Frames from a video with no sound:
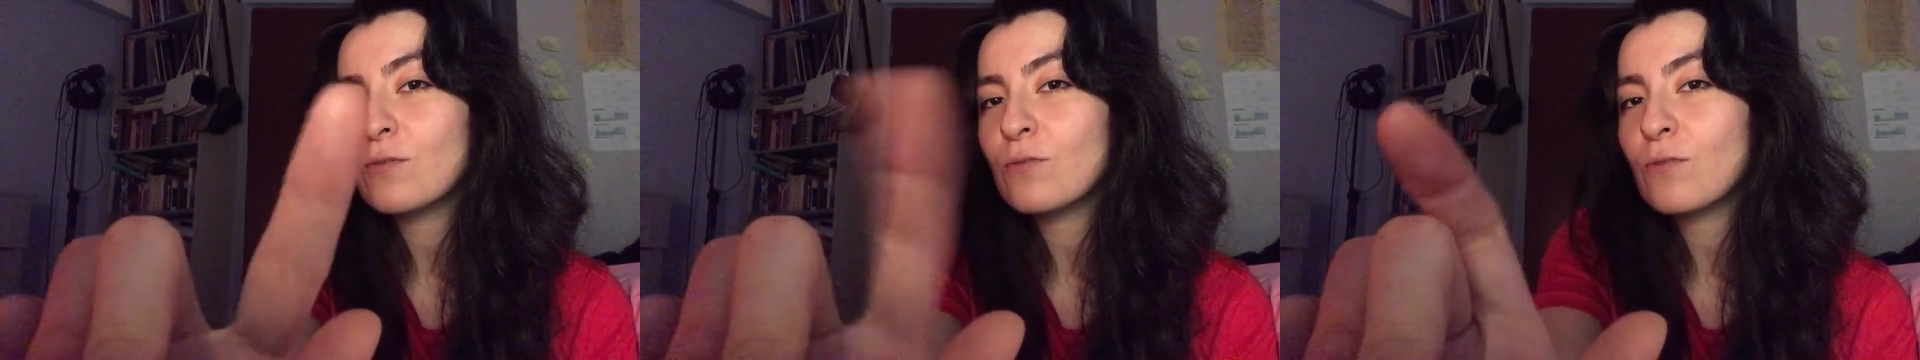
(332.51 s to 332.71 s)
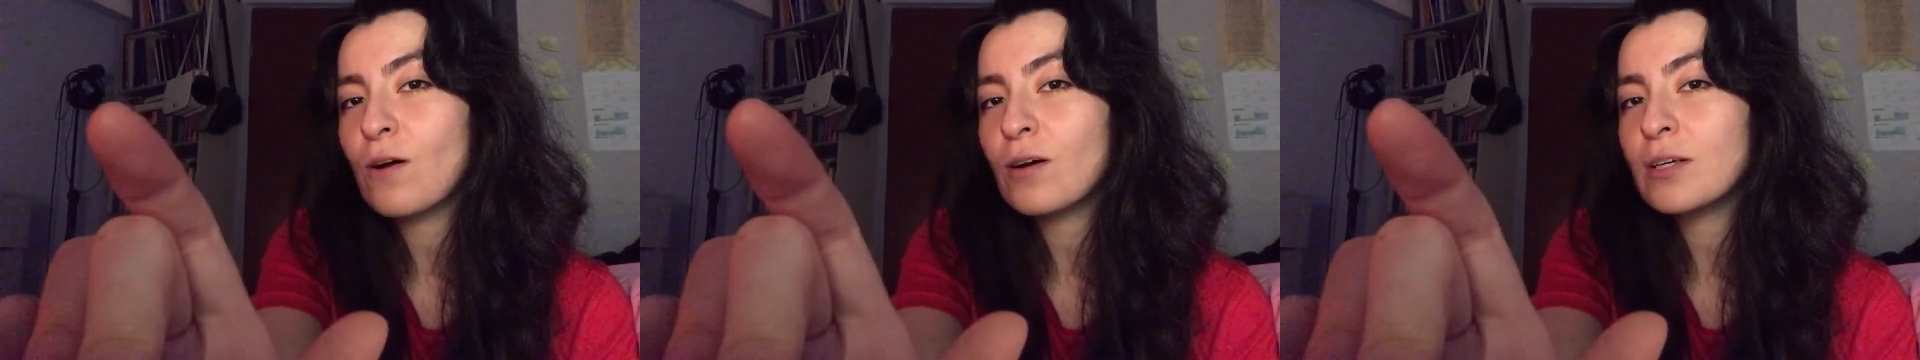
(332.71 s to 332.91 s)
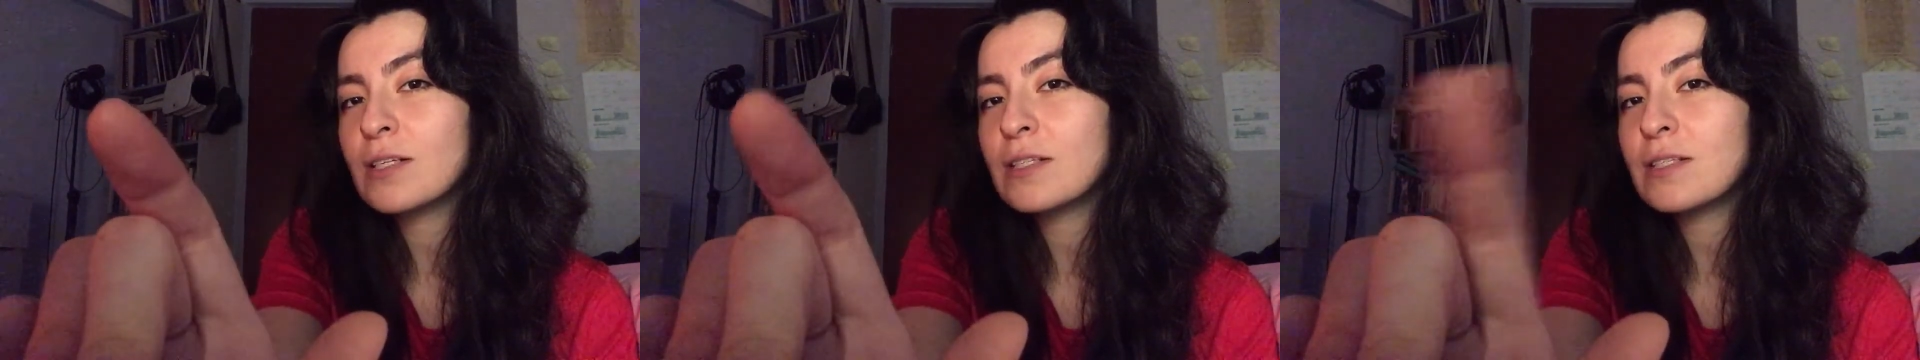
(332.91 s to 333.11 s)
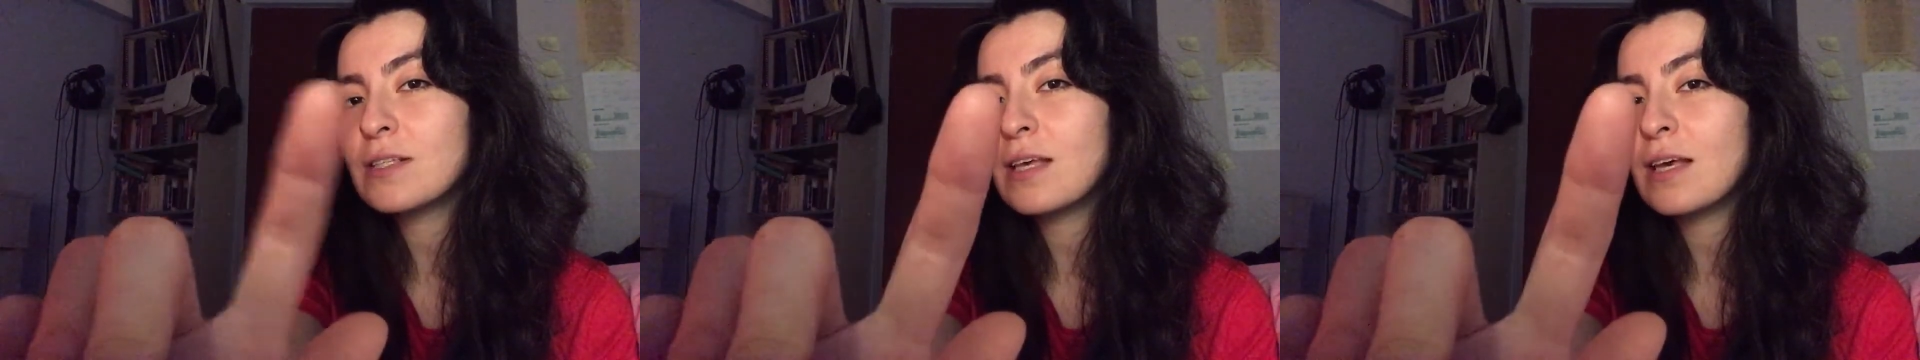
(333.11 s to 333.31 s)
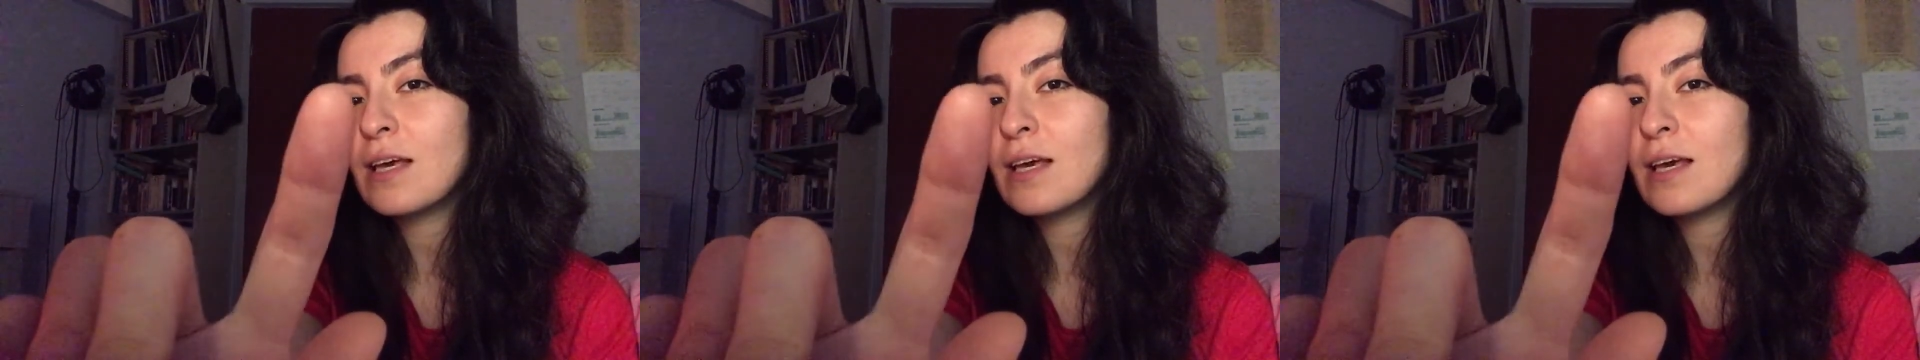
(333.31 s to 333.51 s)
Wrongest
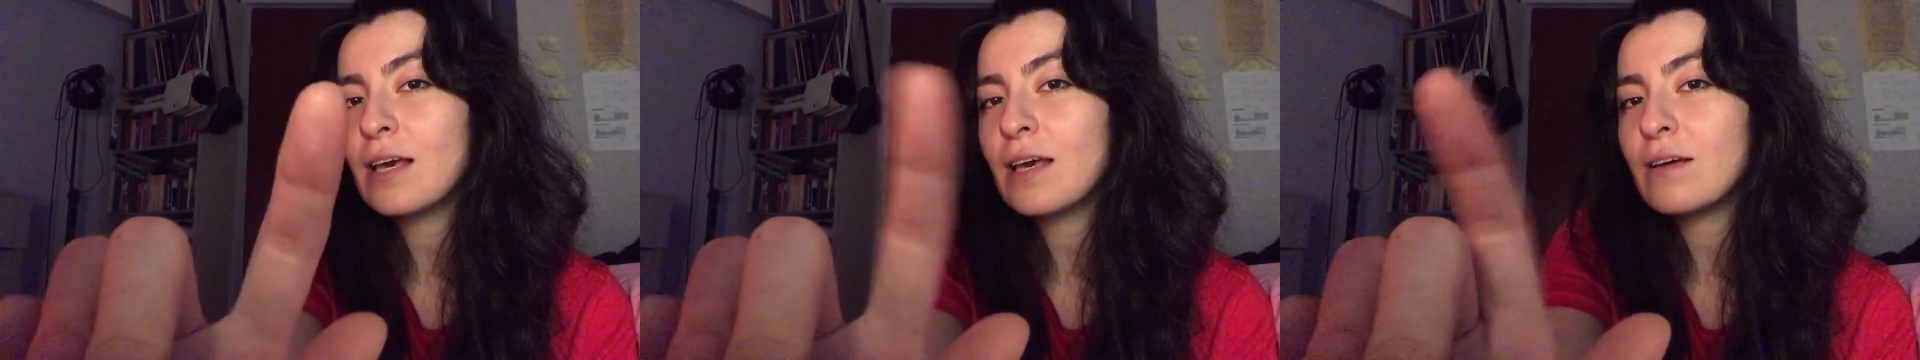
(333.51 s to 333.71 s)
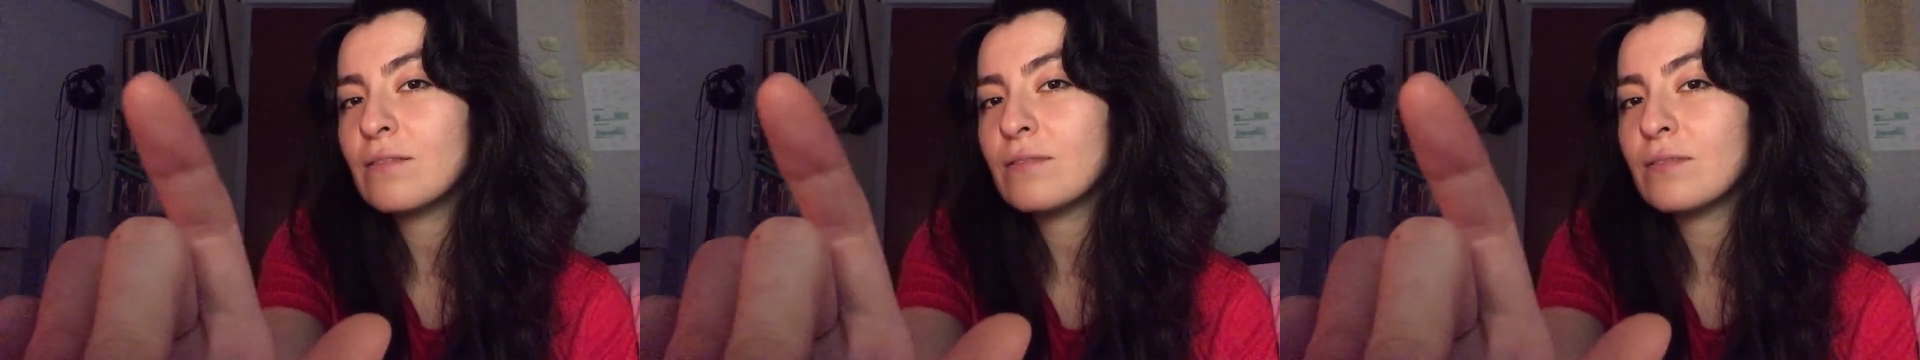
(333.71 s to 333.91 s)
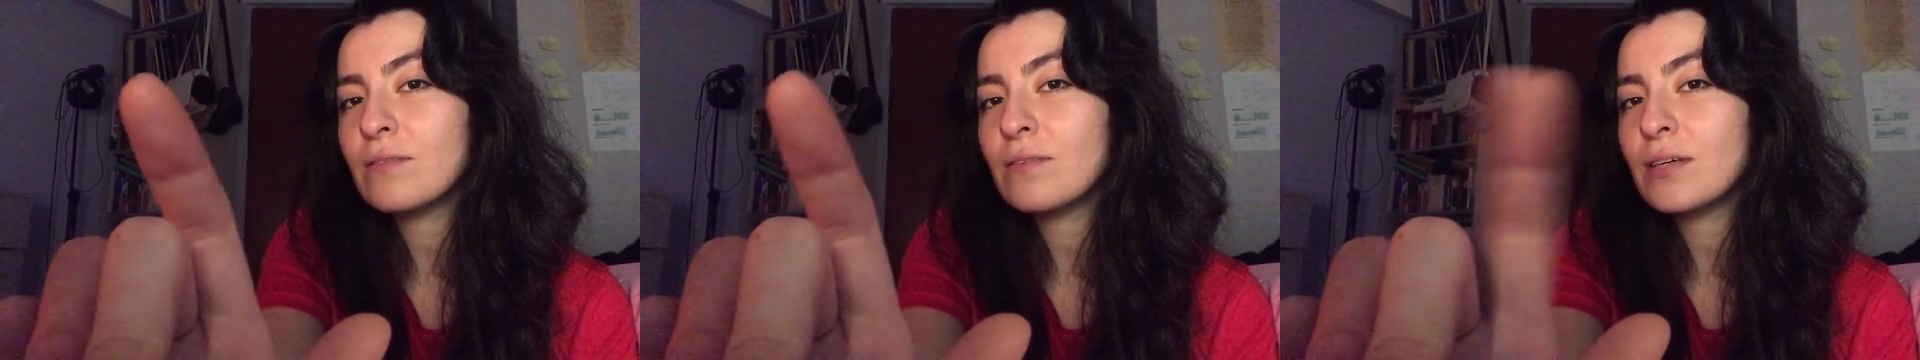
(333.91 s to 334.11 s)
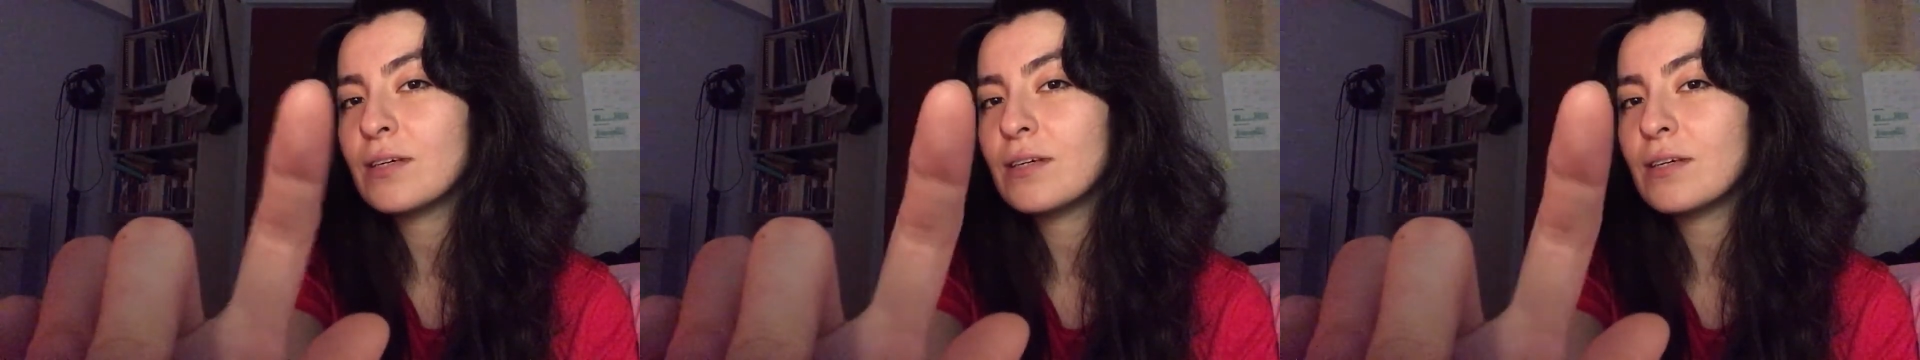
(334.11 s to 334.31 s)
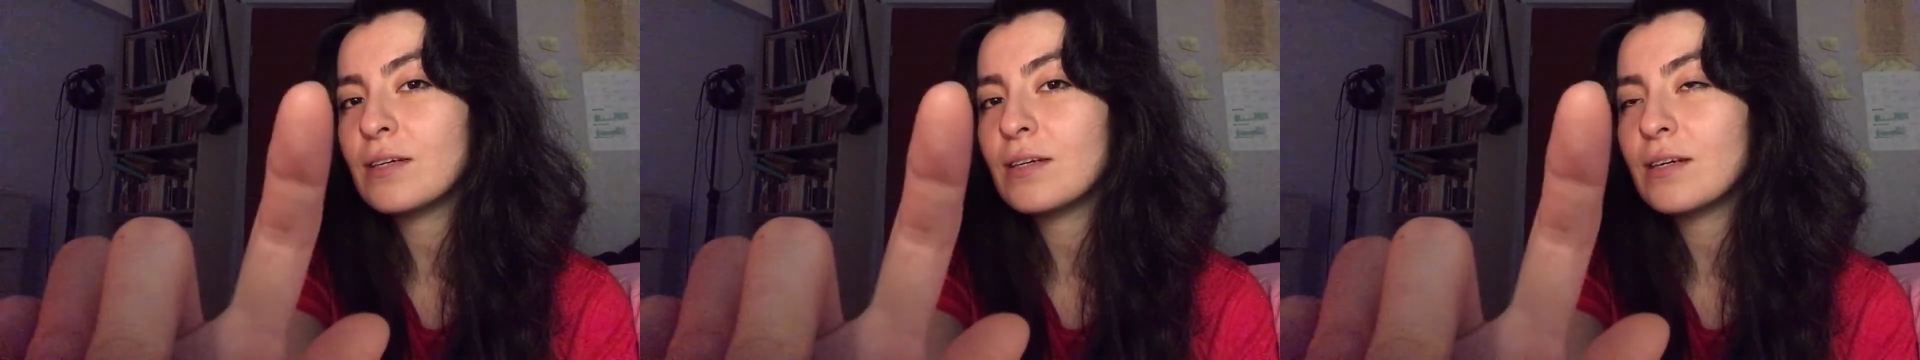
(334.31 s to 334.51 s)
thing ever,
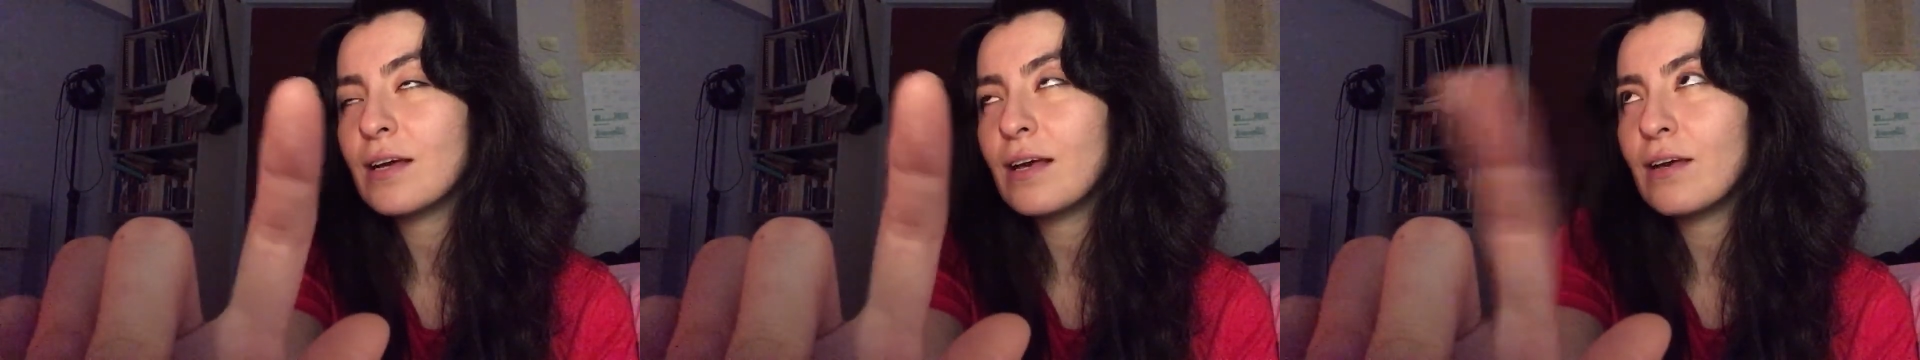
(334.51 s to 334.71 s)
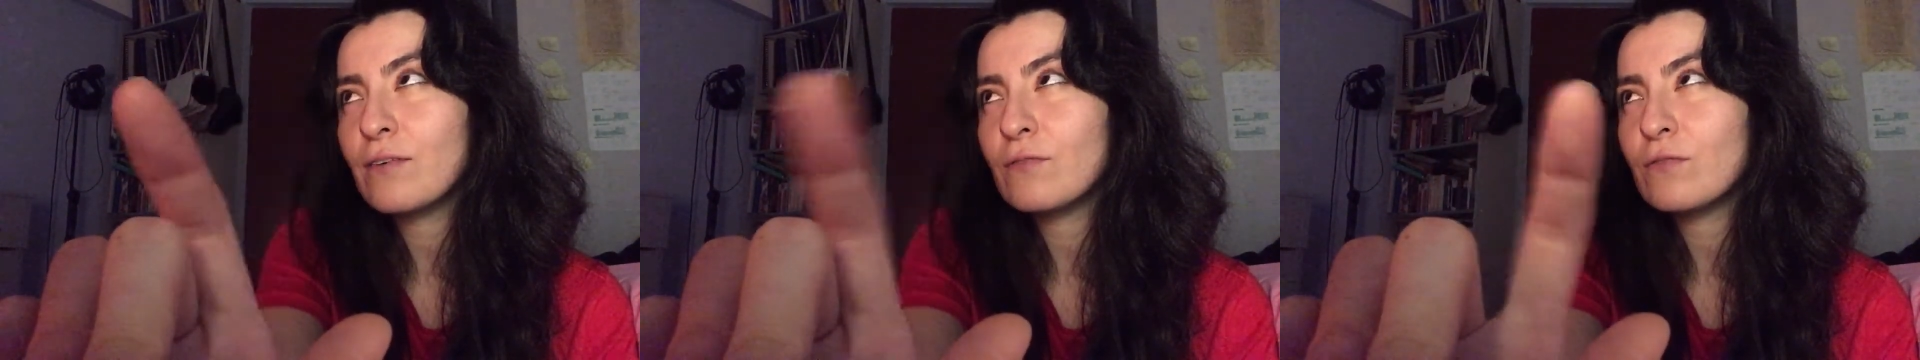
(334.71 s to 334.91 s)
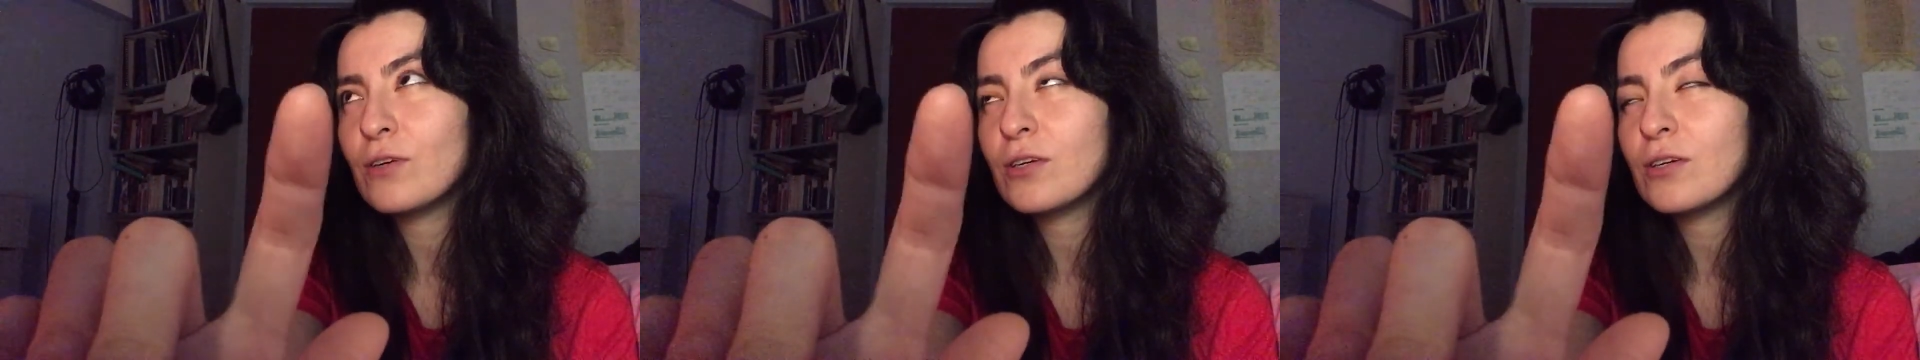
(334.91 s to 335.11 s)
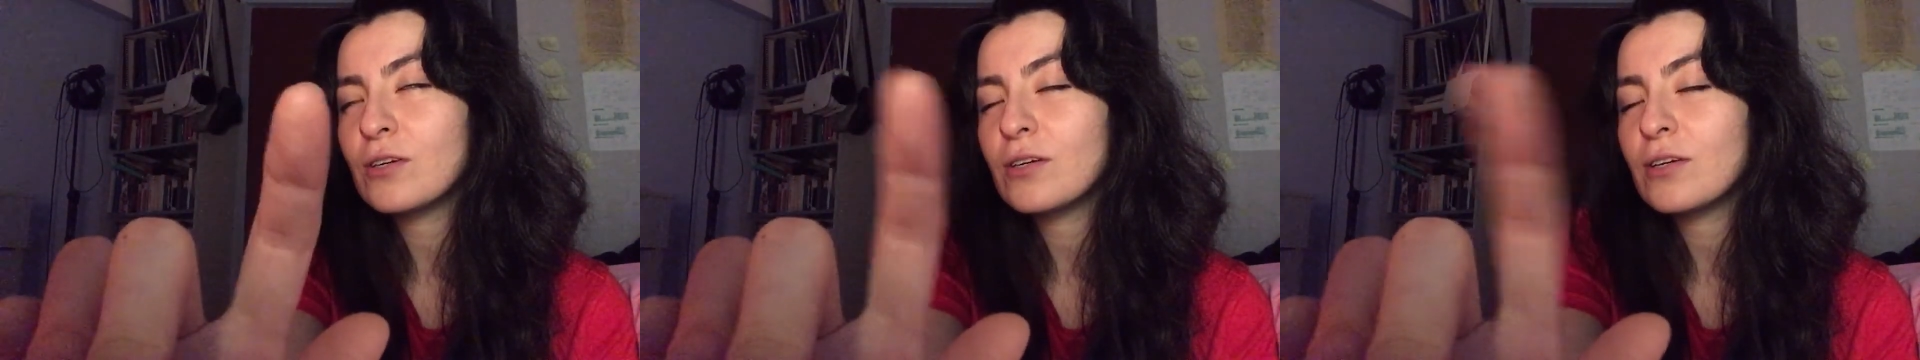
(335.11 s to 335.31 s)
ever.